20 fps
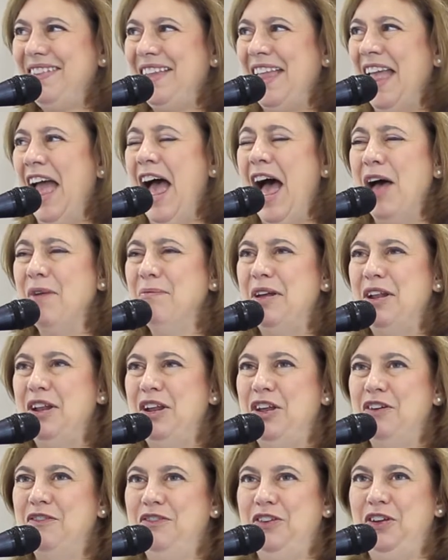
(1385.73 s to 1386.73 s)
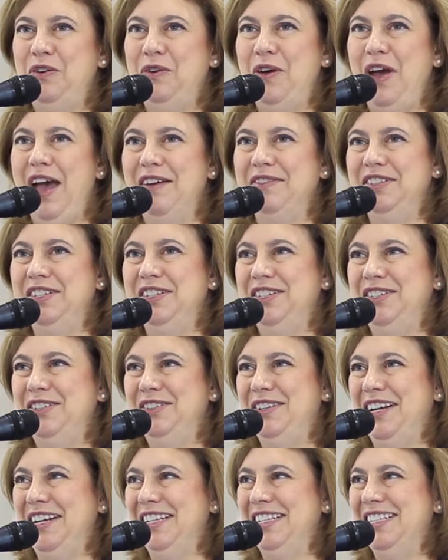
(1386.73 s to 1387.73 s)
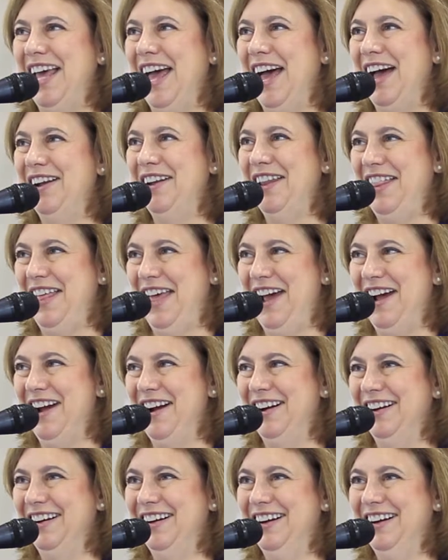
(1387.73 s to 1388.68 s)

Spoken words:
How many of you have students out there